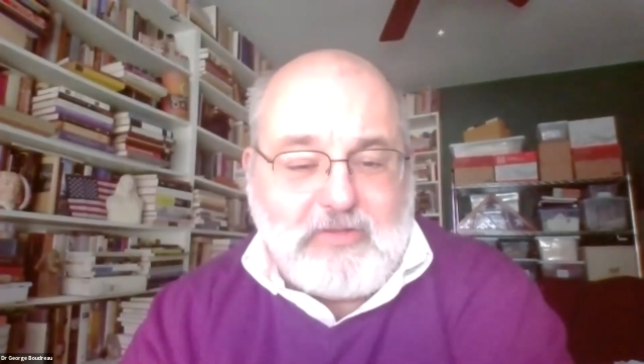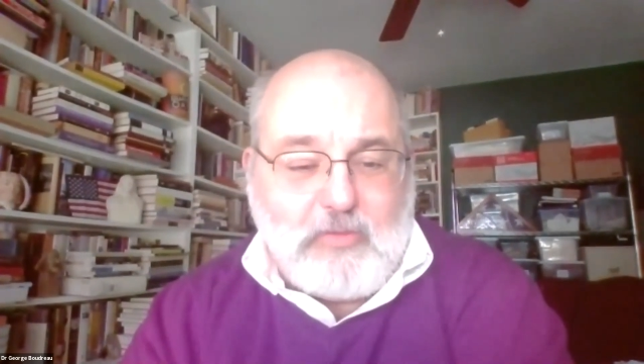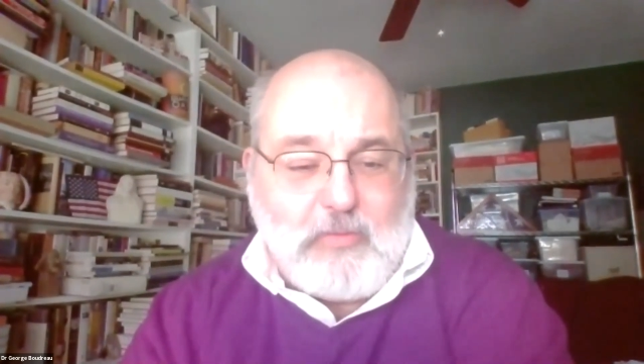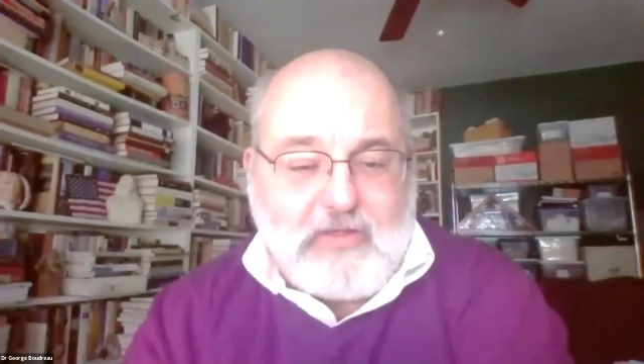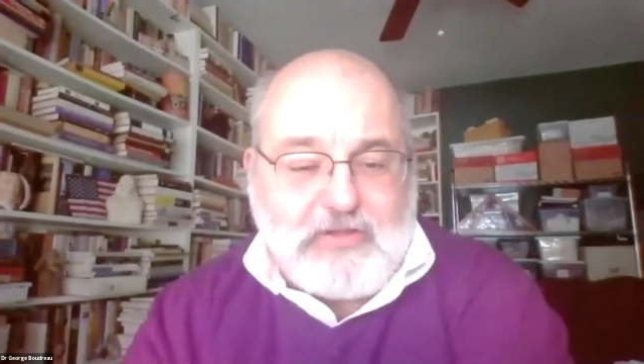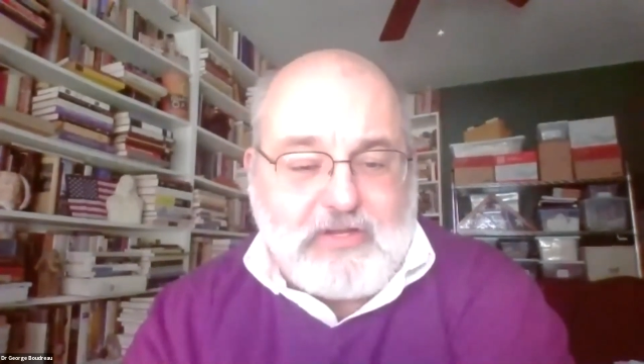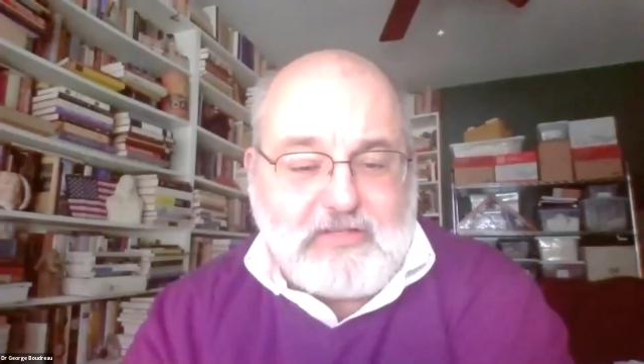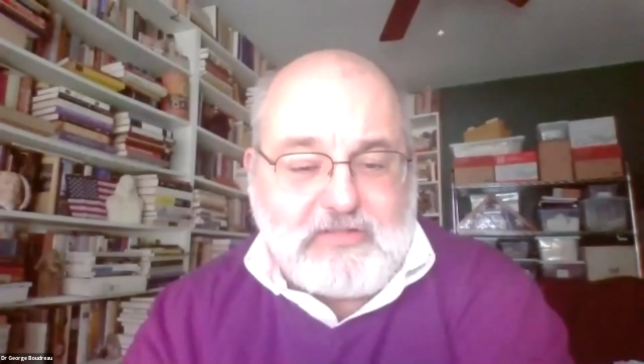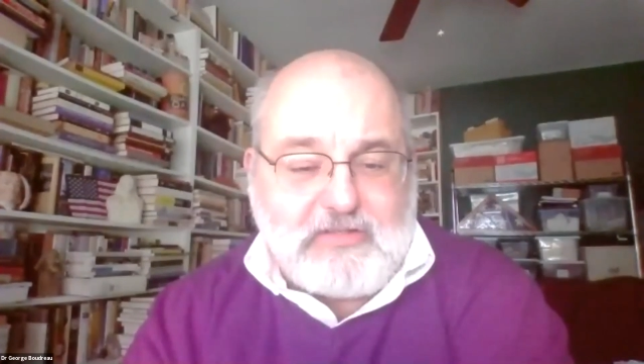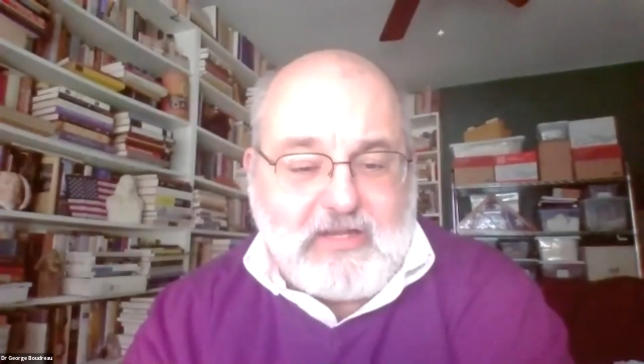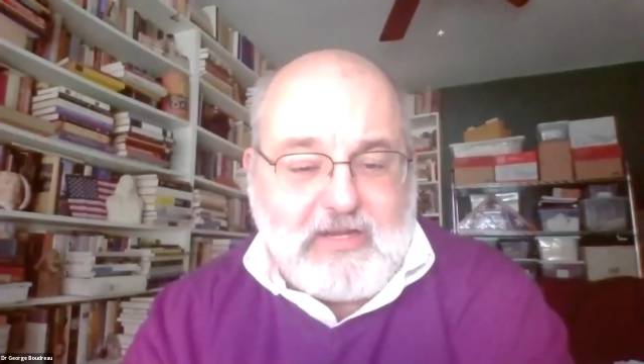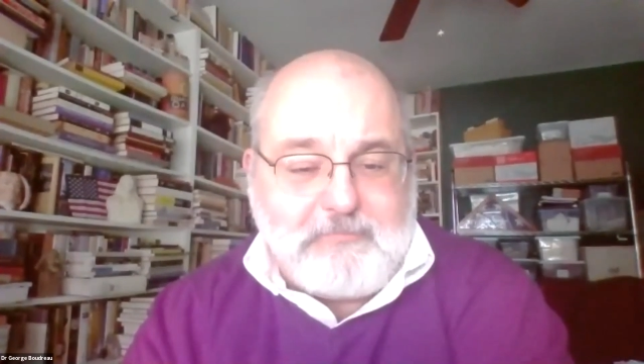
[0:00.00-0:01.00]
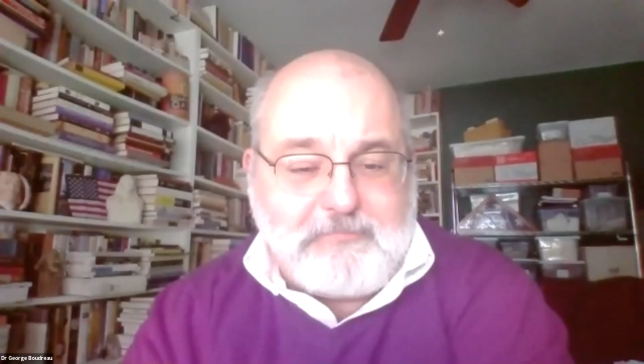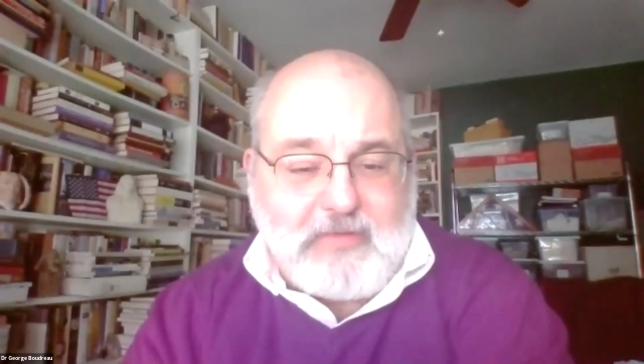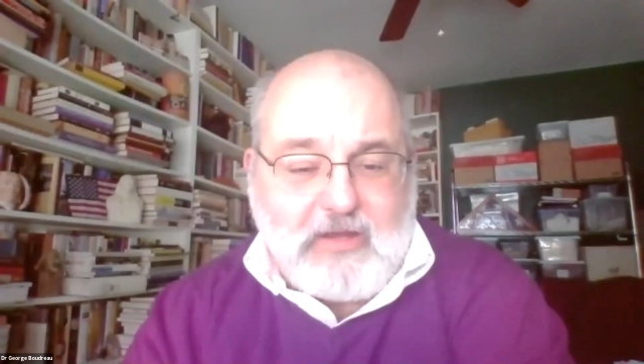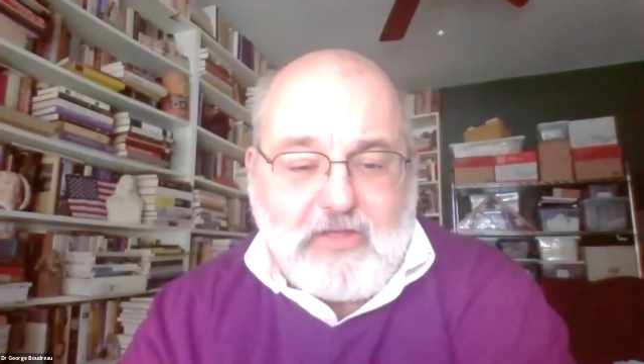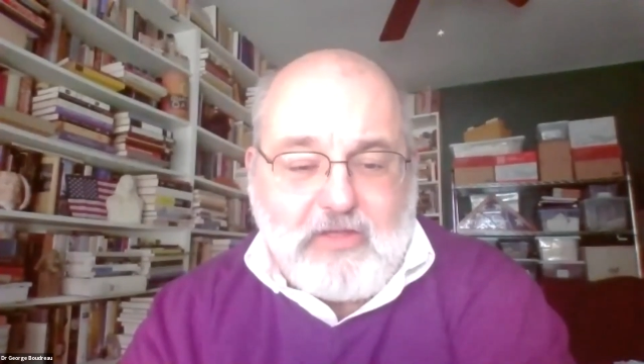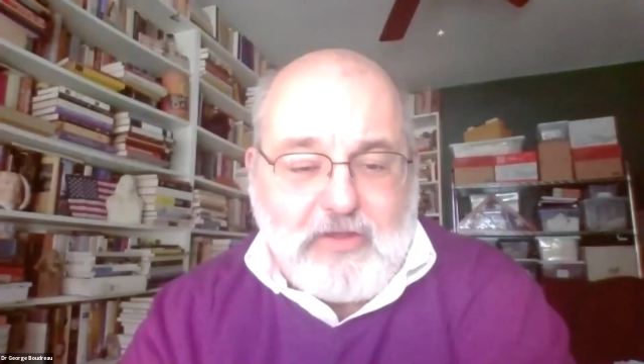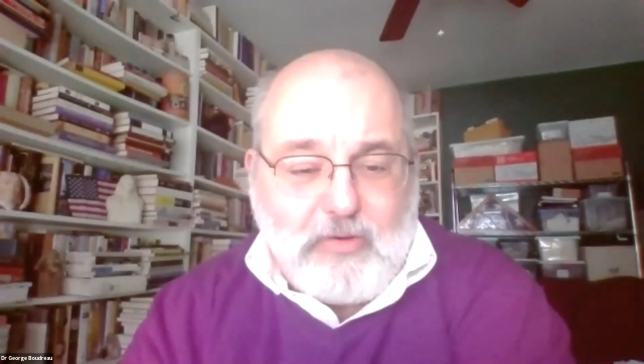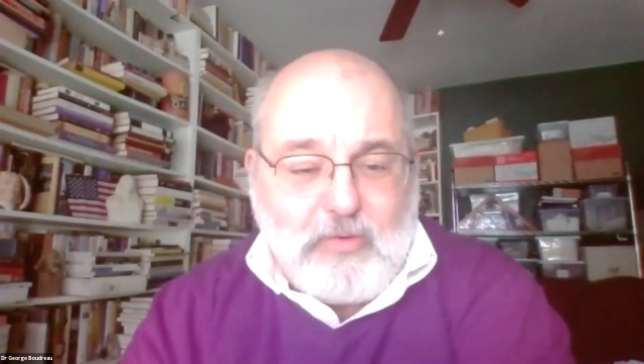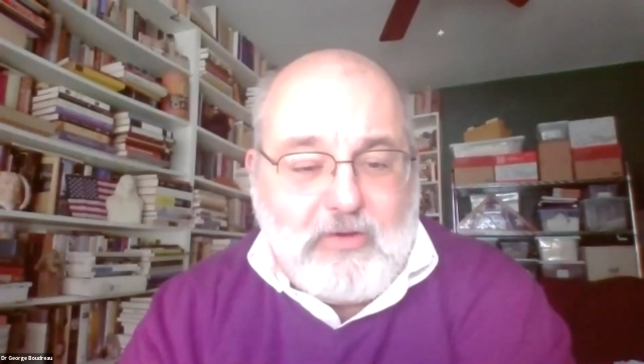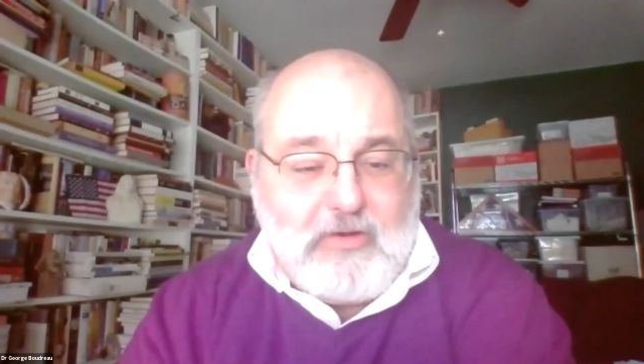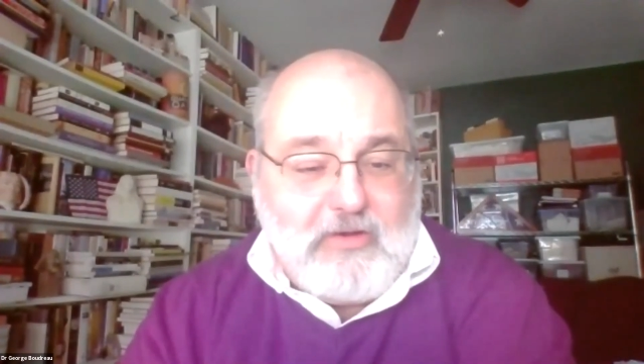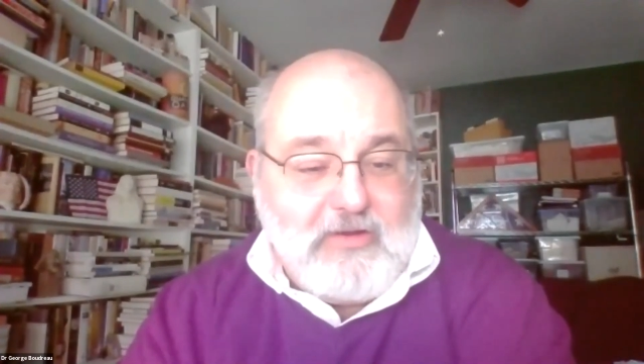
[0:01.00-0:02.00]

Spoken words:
the wealthiest. Although